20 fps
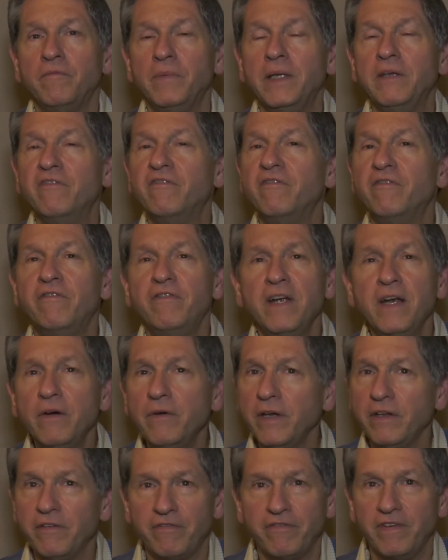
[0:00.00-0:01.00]
be
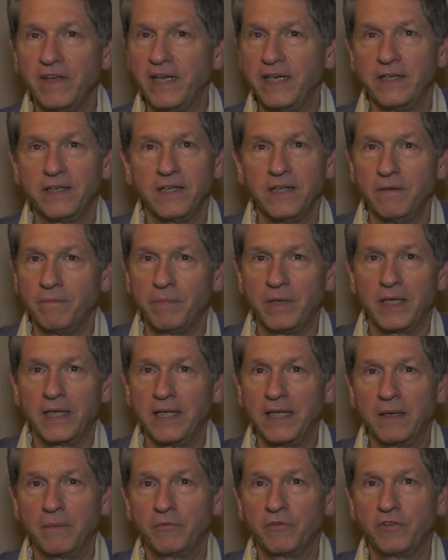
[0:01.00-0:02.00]
very faint in
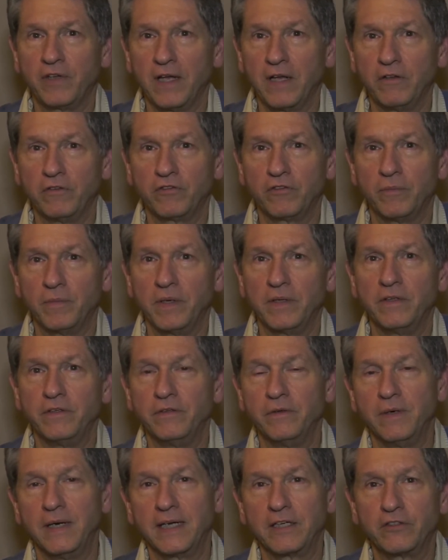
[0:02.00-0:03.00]
picking up sounds from other
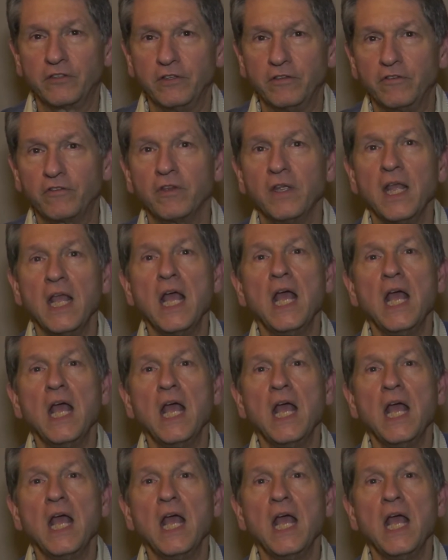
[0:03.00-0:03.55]
directions.